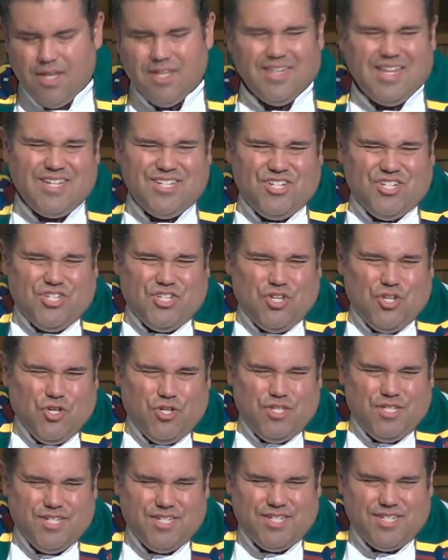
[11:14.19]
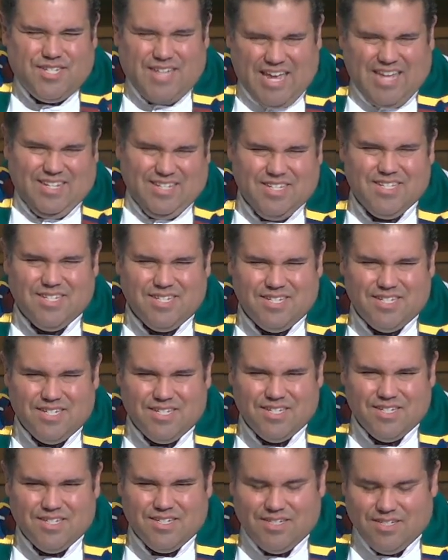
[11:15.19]
That's just good sense,
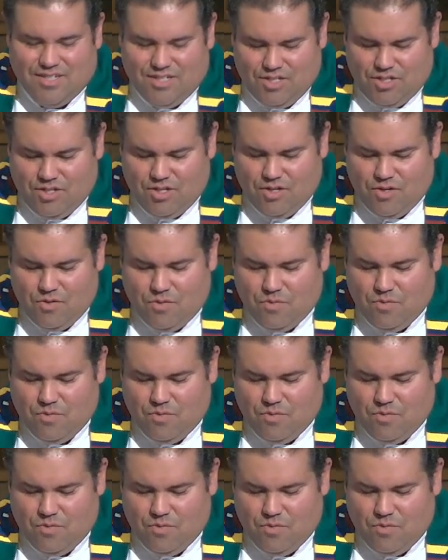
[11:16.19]
you know?